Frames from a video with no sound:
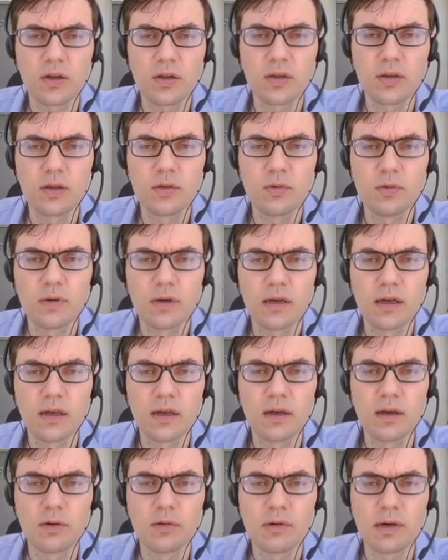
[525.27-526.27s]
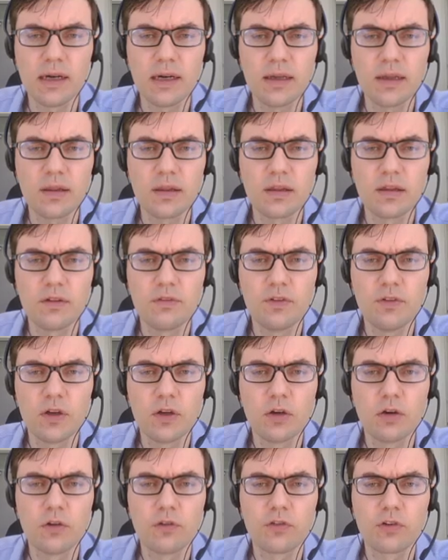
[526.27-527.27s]
do arise if we
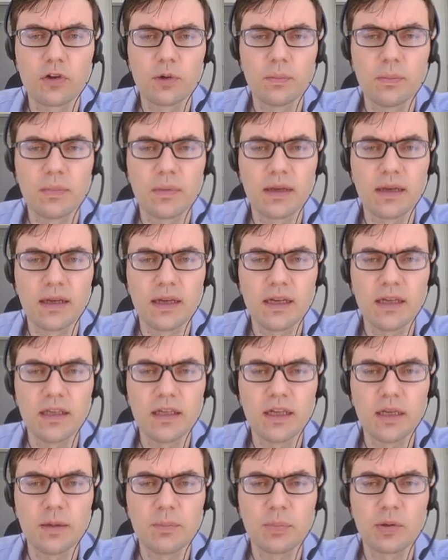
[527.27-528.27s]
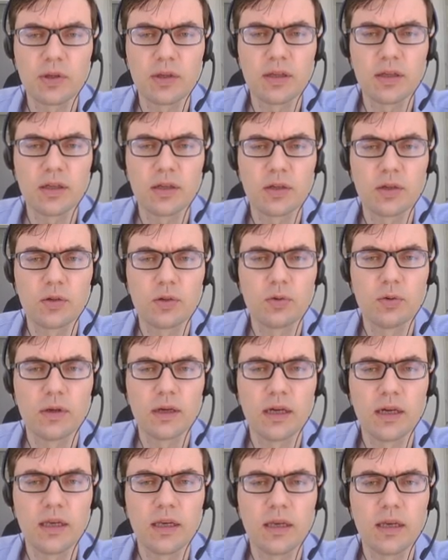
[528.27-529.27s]
go from 98% to
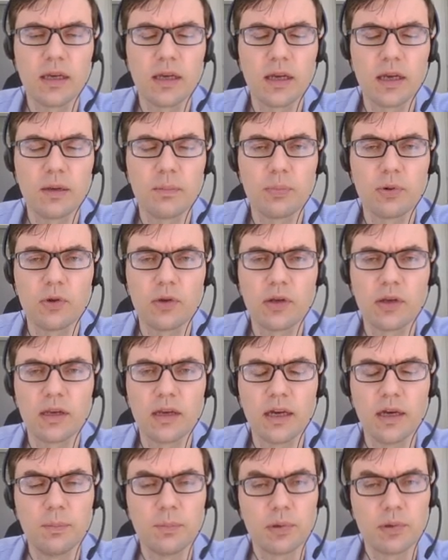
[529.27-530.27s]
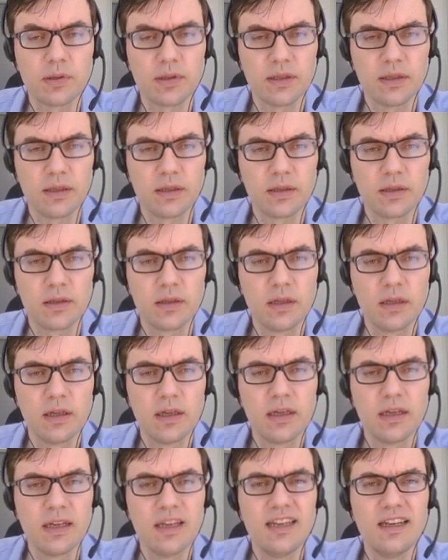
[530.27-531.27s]
99.9%?
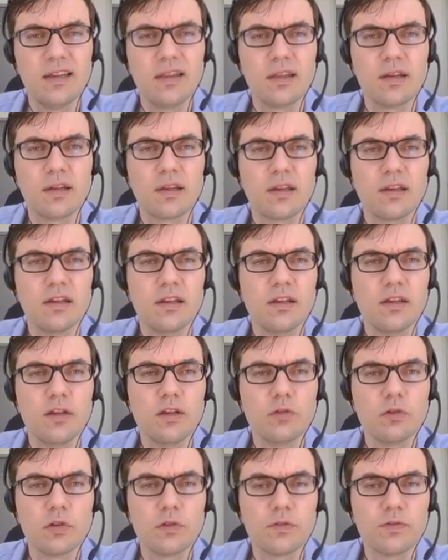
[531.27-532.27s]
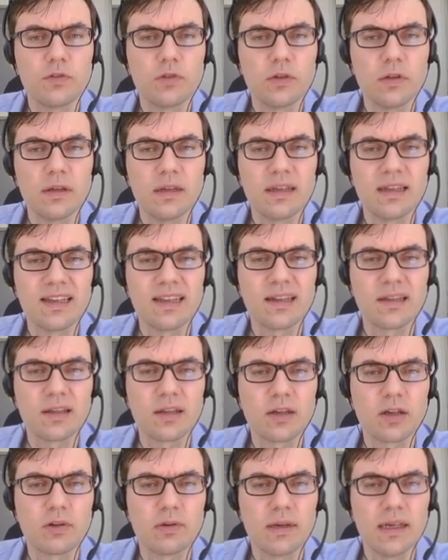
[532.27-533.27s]
Is it still useful? Does
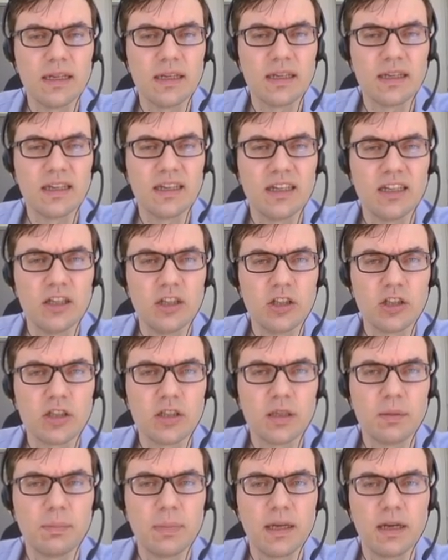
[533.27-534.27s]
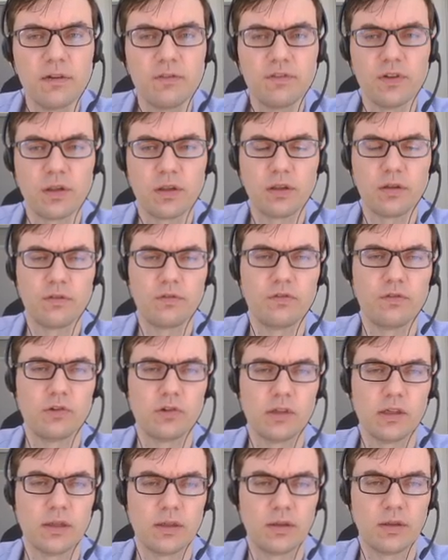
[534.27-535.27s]
it create additional benefits
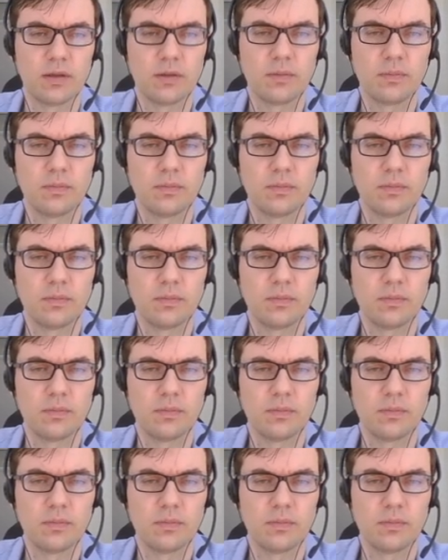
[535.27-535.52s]
for us?